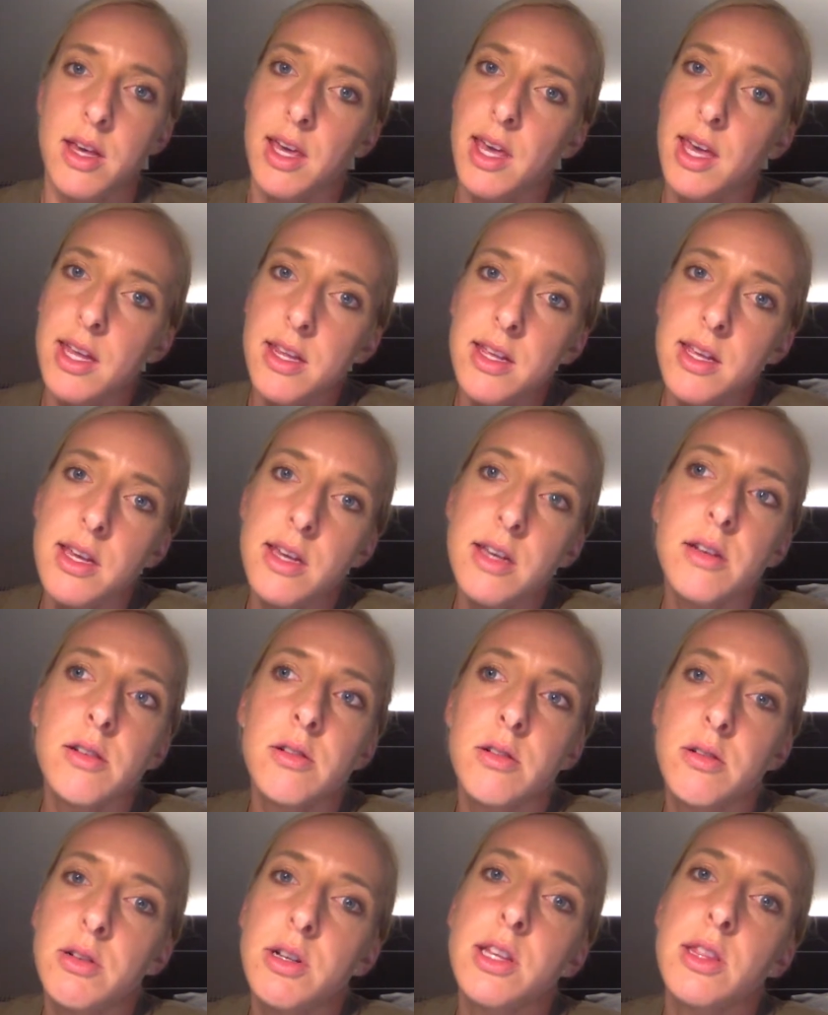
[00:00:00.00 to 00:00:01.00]
kidney,
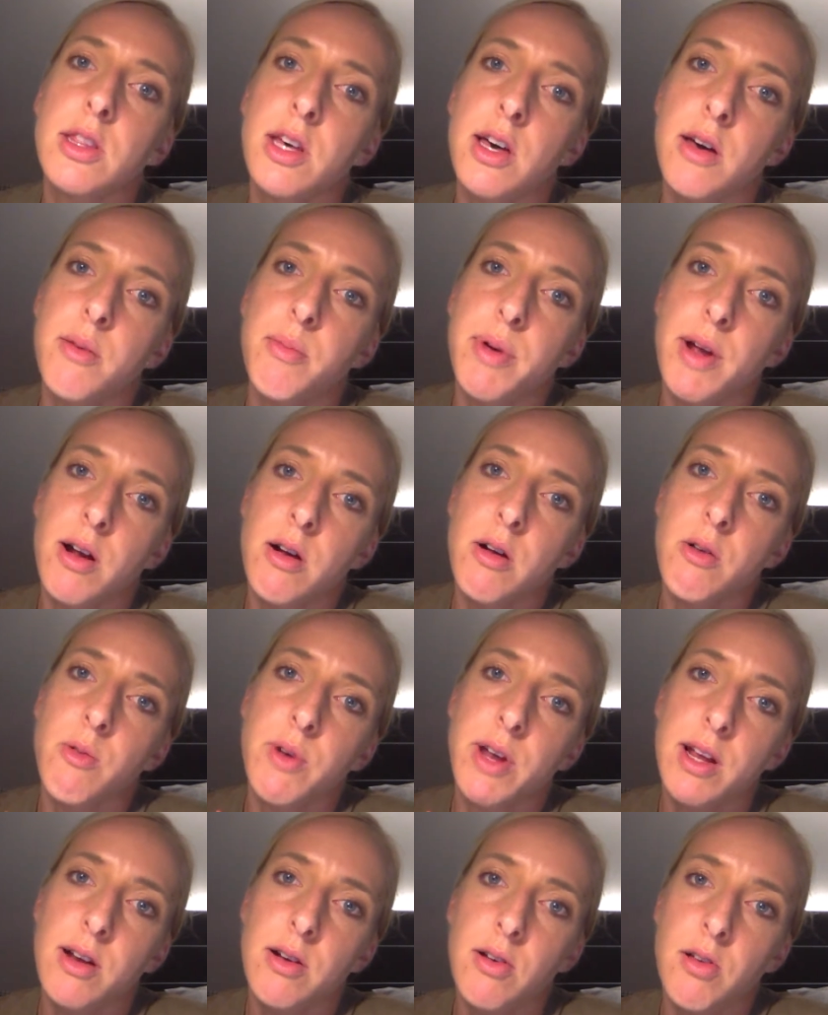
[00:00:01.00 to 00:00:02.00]
including the
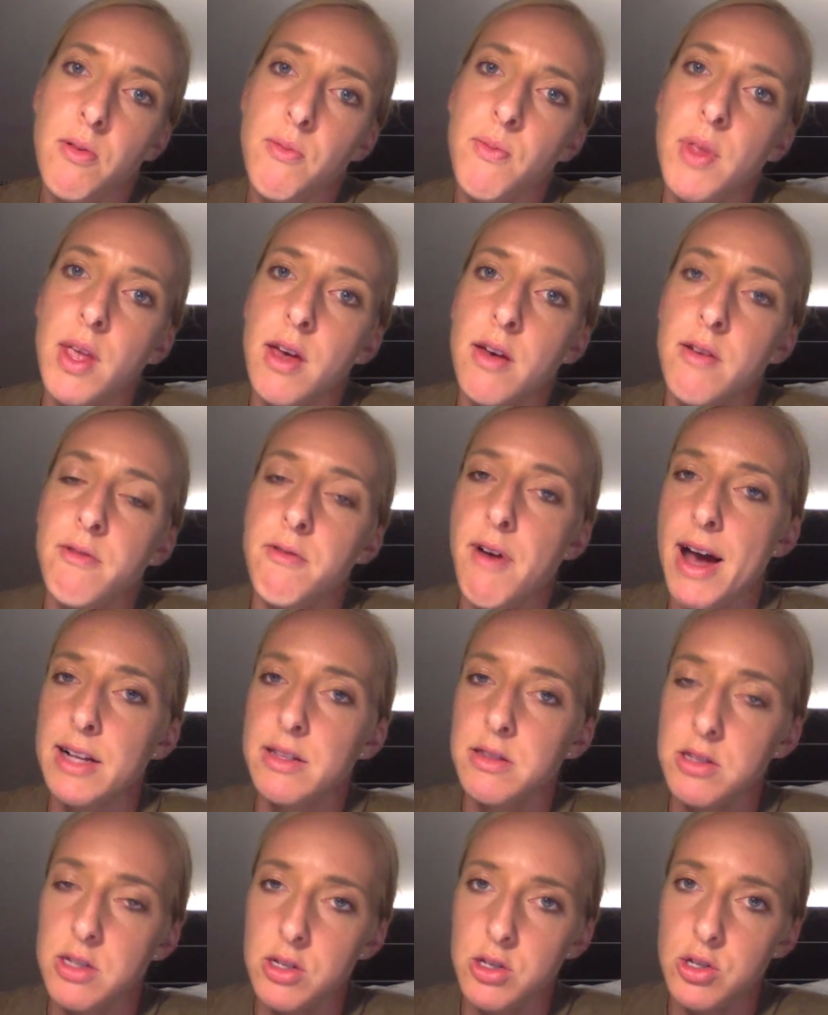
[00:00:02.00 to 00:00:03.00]
pararenal
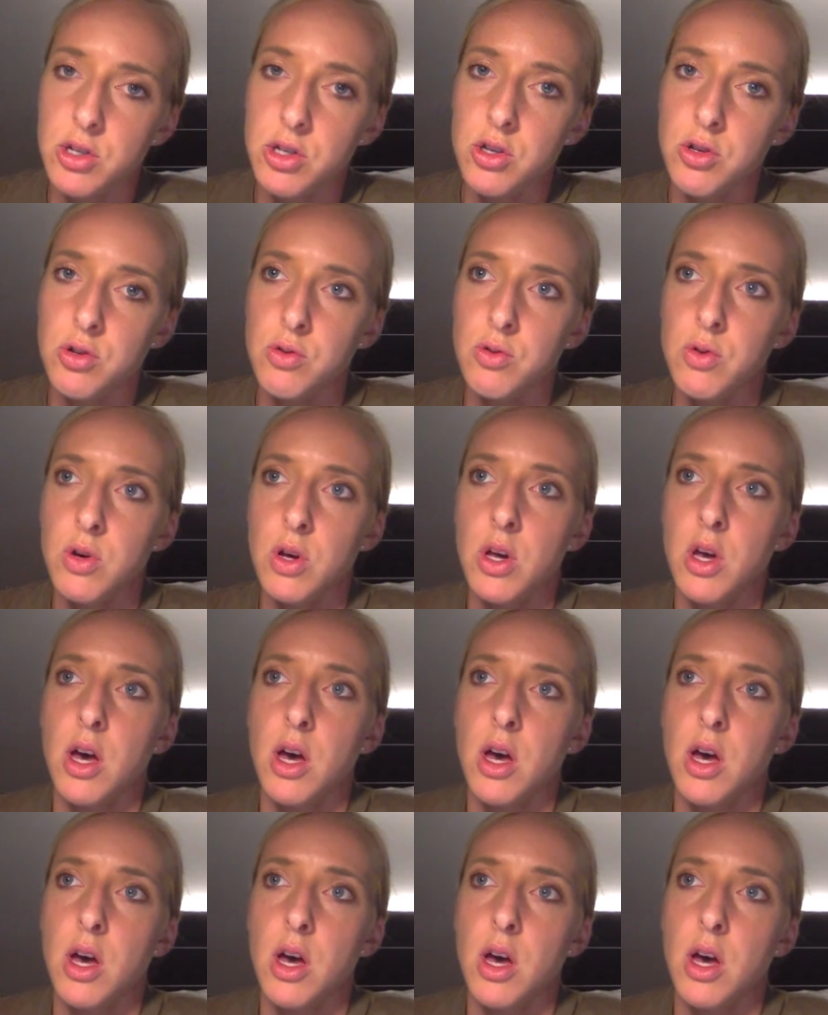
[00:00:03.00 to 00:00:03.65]
fat tissue,